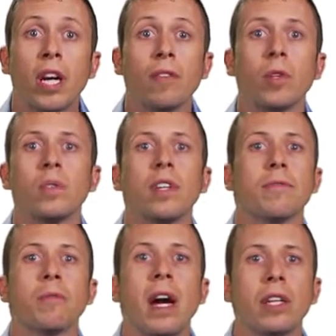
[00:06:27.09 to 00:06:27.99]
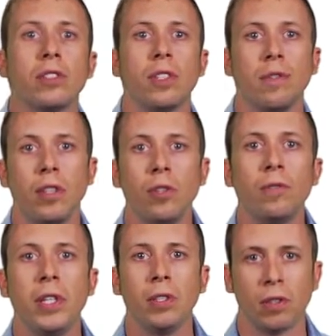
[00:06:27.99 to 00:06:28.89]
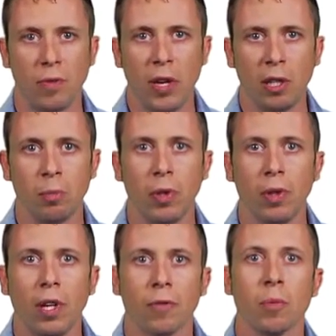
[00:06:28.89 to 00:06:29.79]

covered only a fraction of the new features available